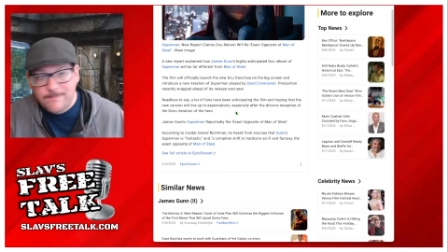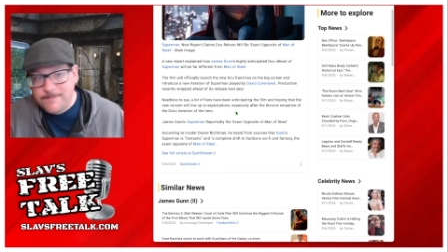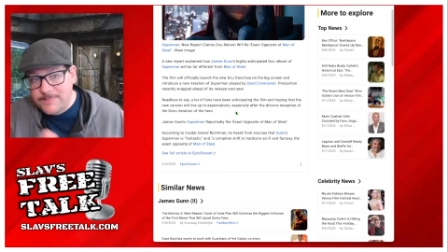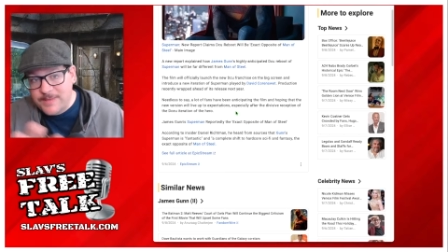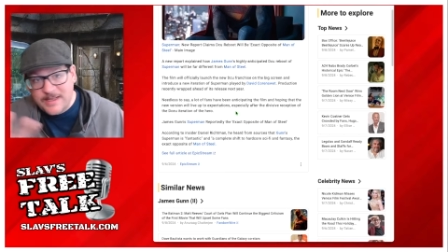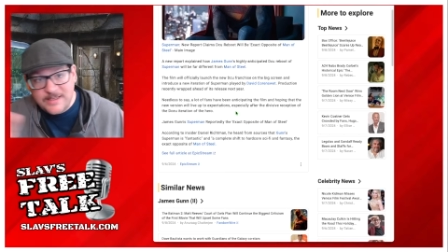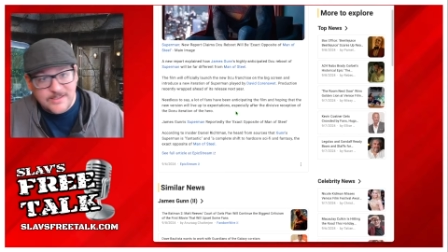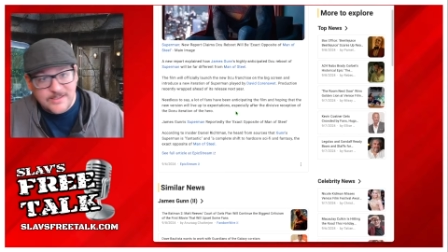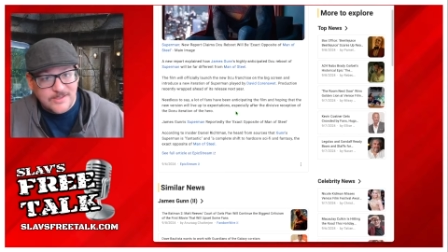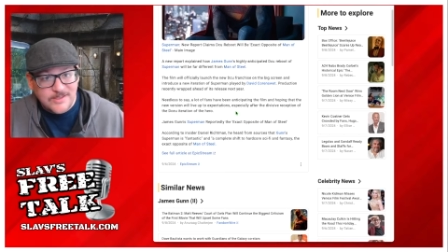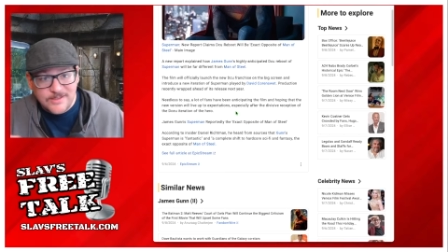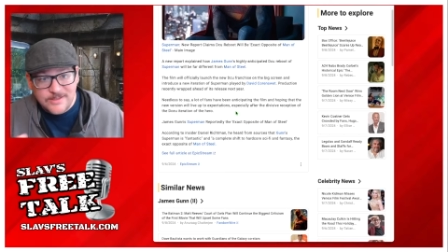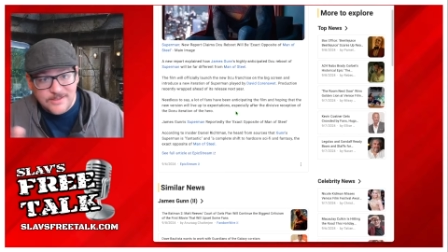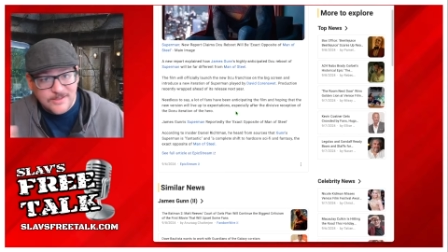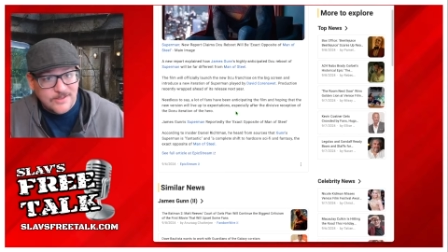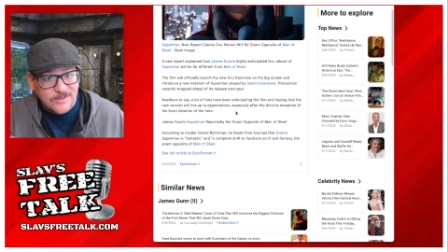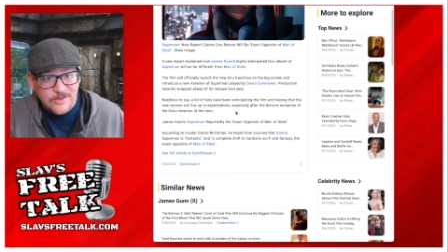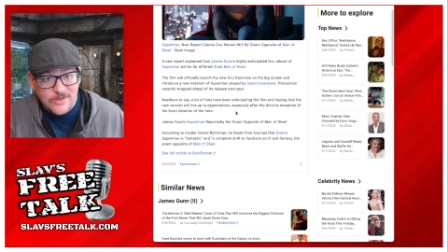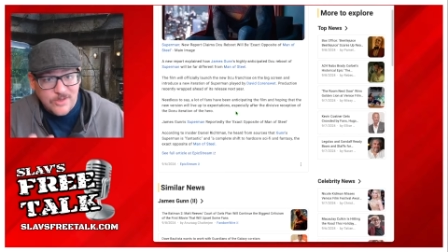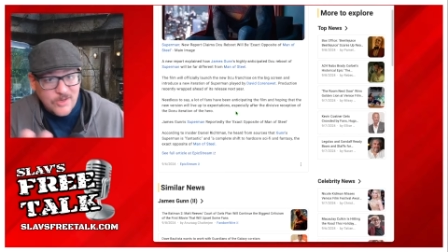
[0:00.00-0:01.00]
That's
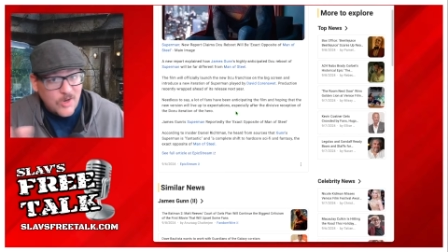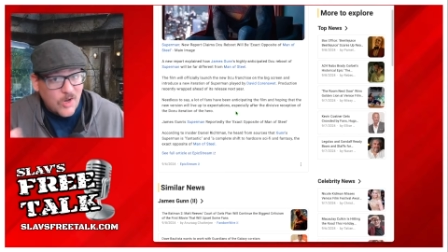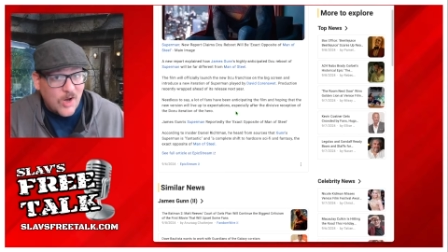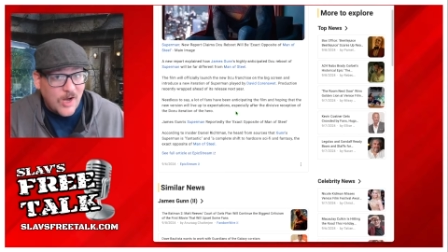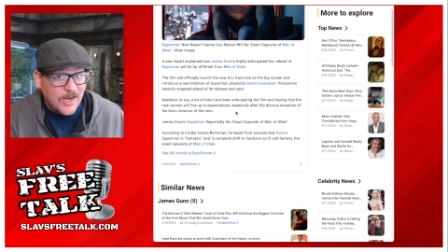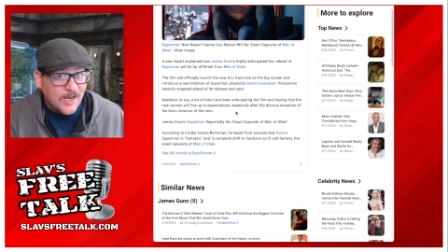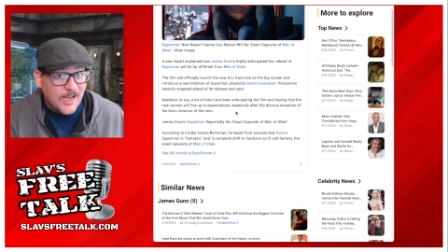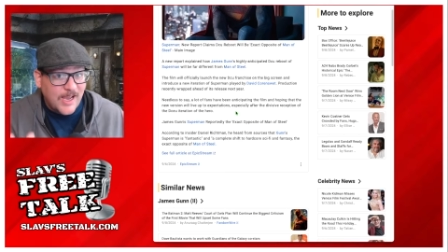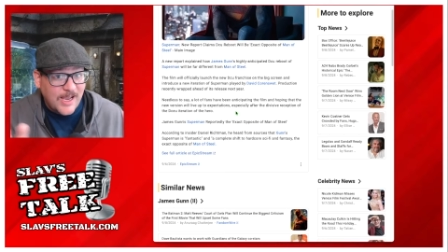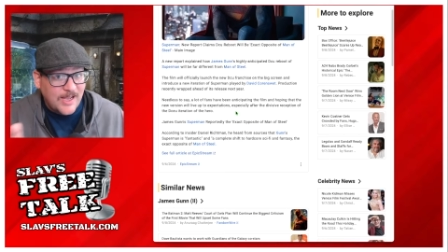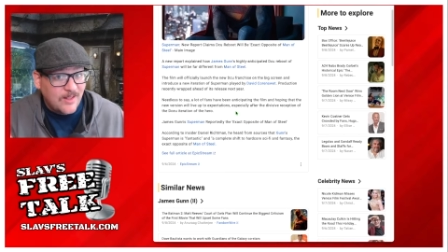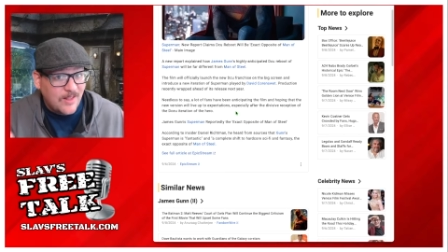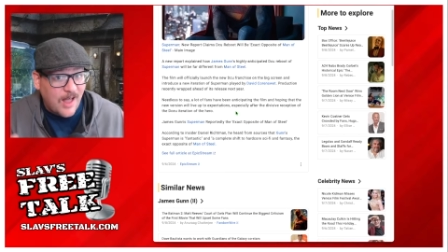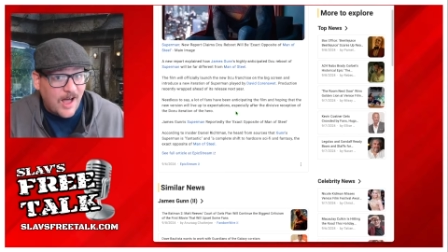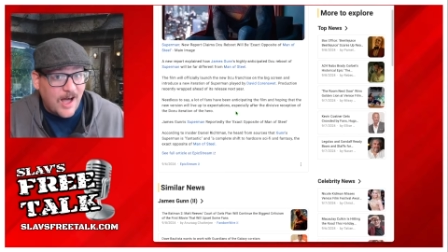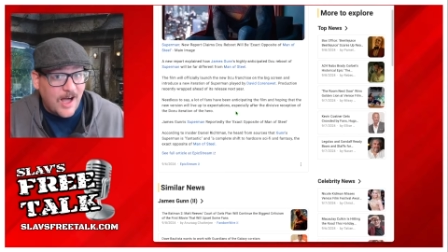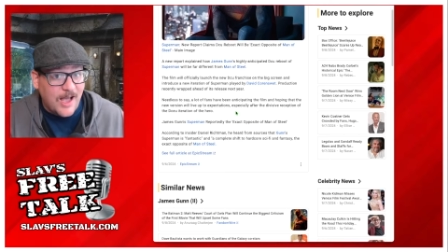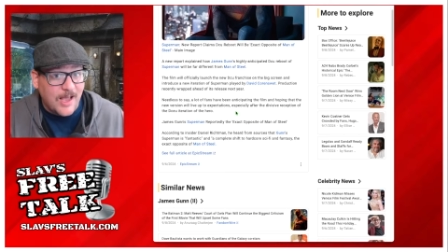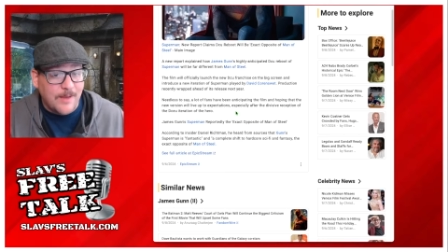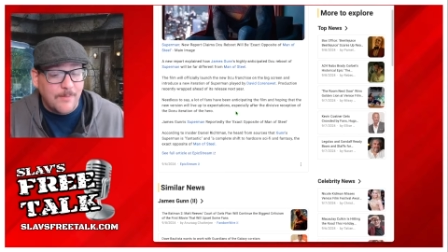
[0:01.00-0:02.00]
not a
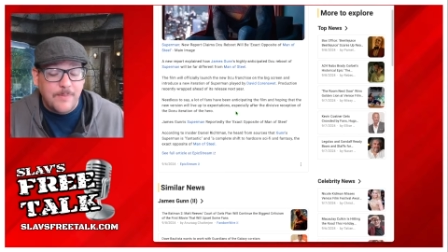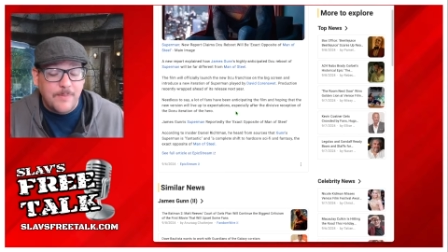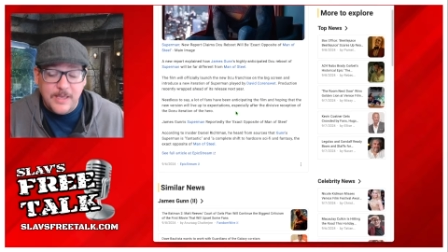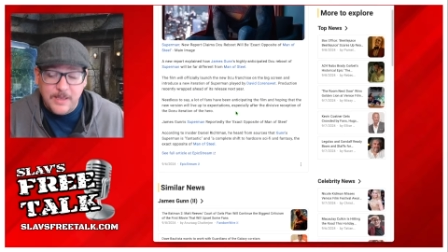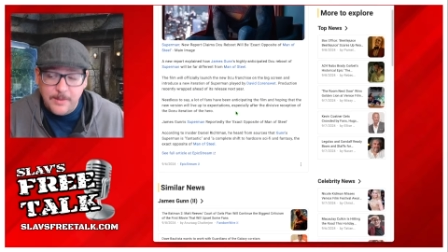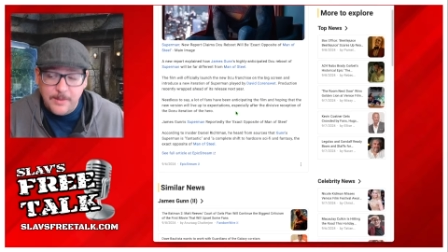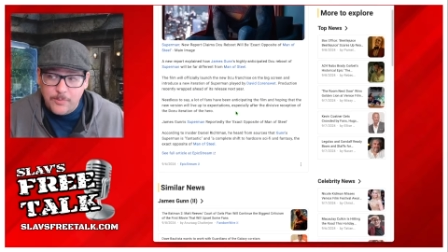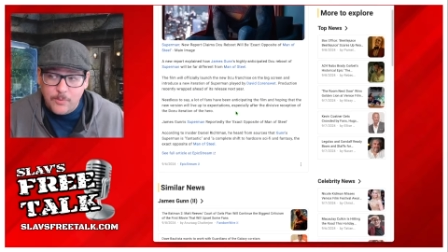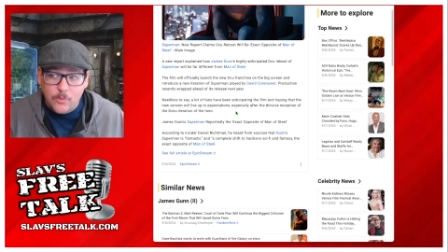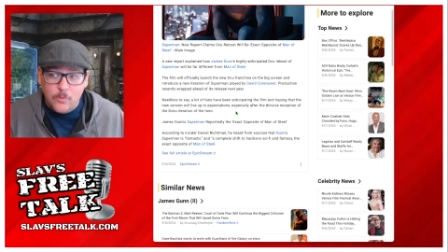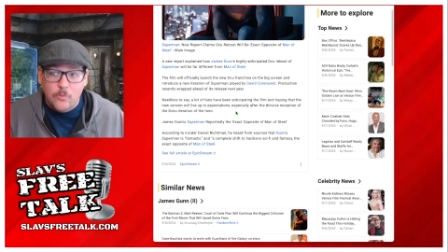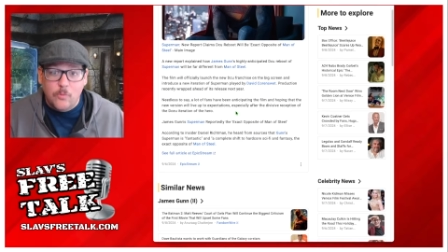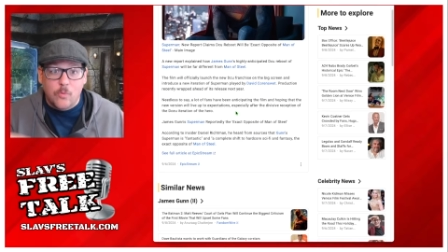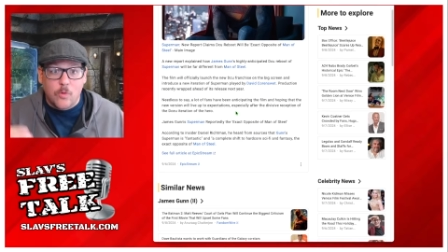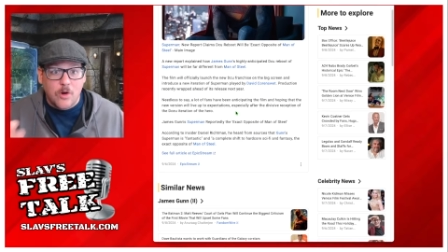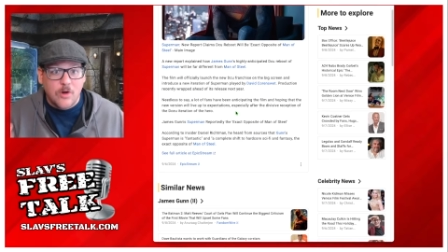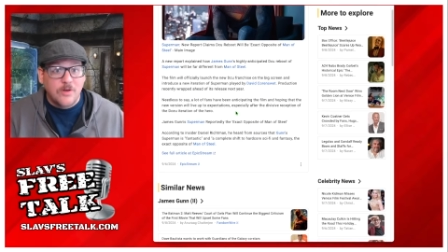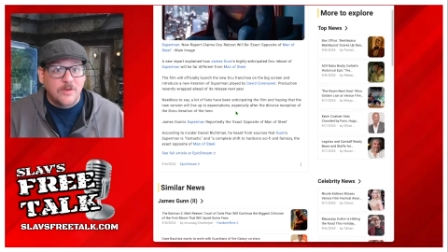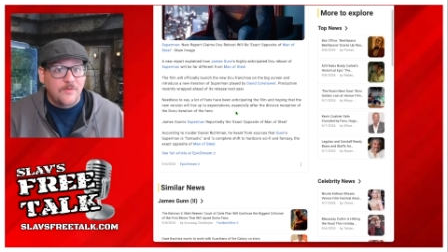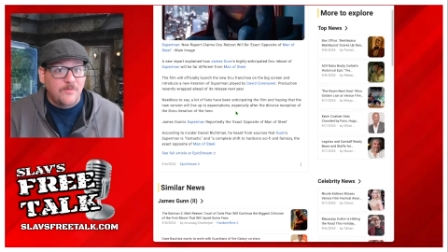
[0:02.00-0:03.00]
lie. People
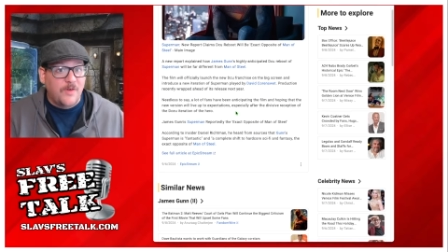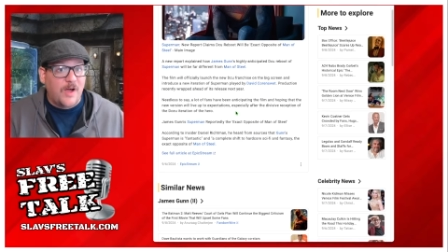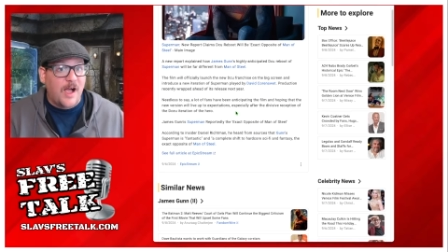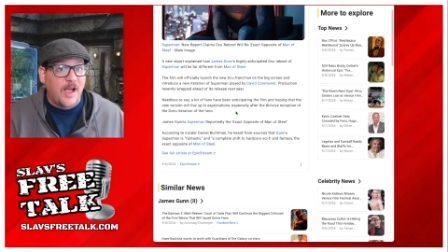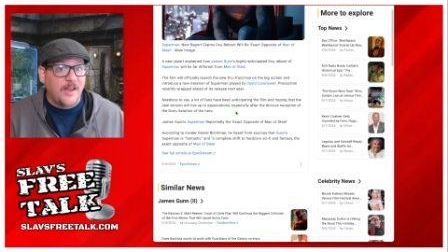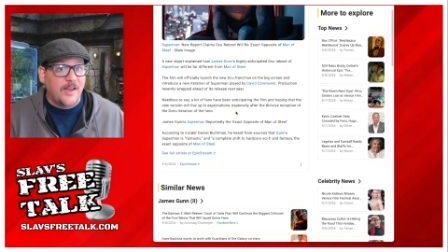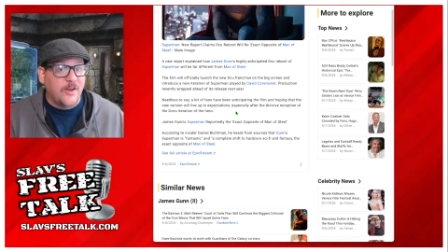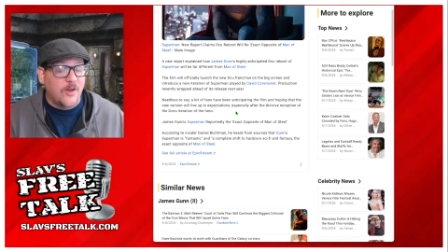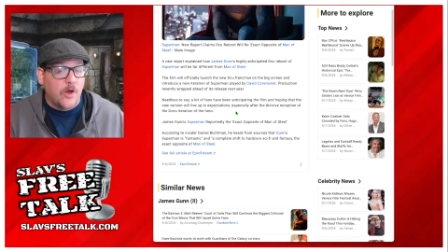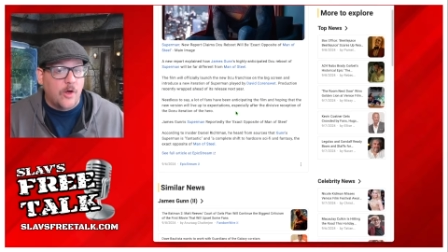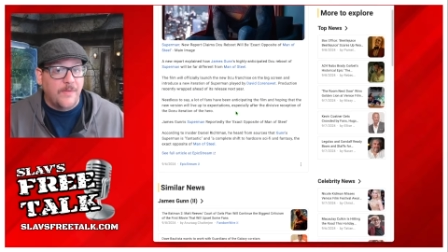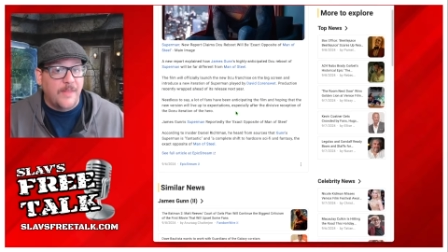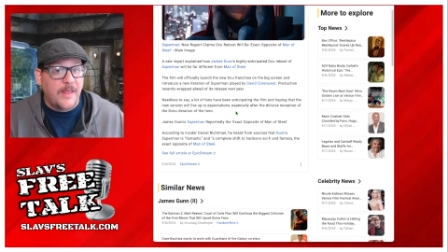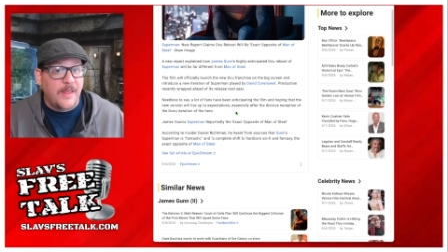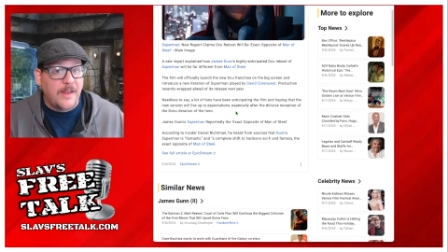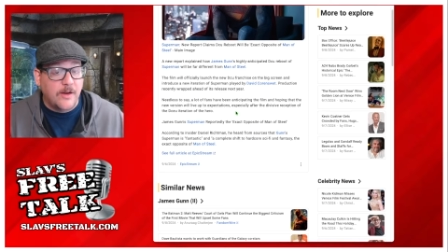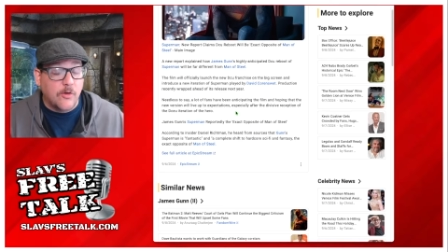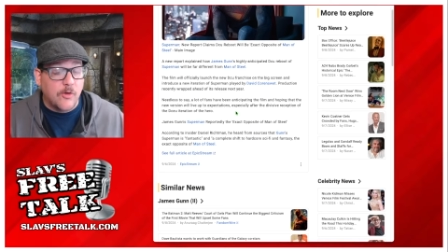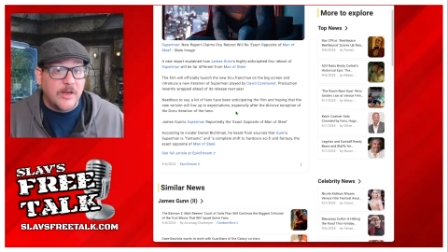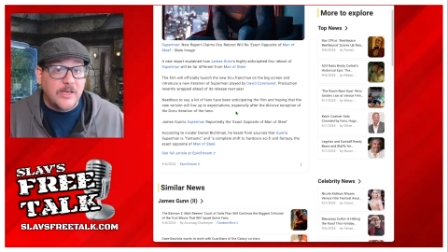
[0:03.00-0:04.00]
were divided on that
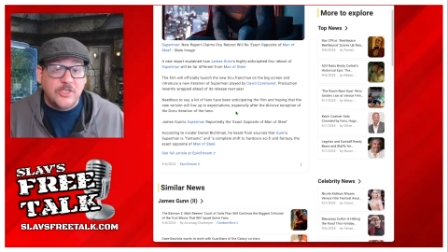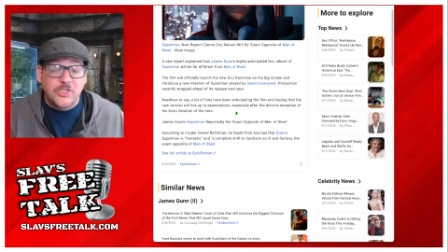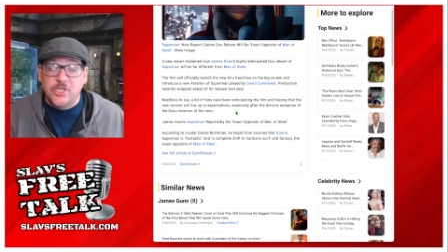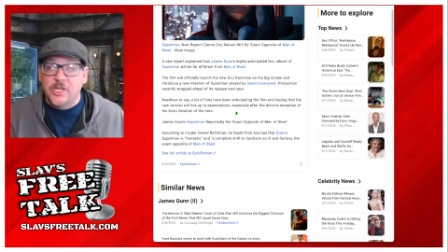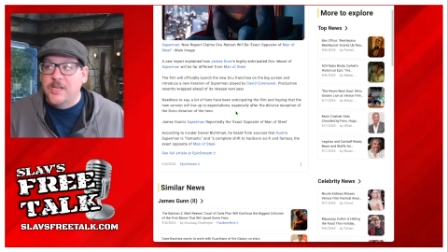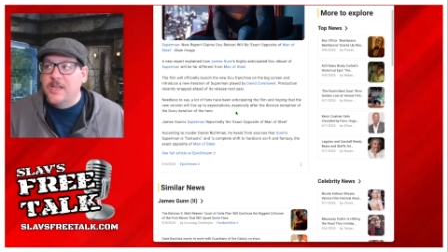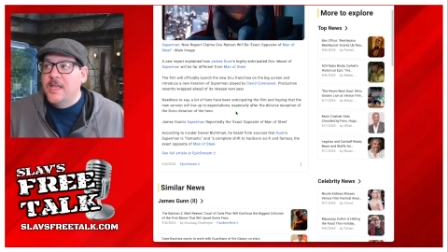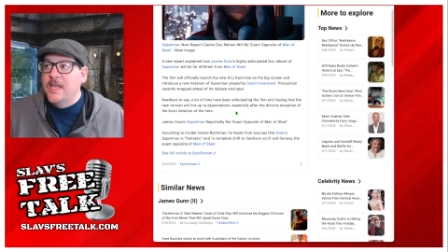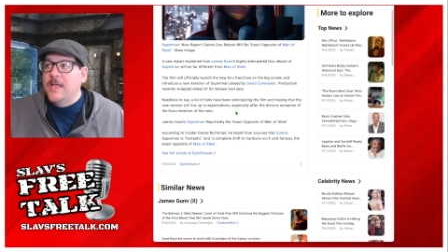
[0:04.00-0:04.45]
iteration.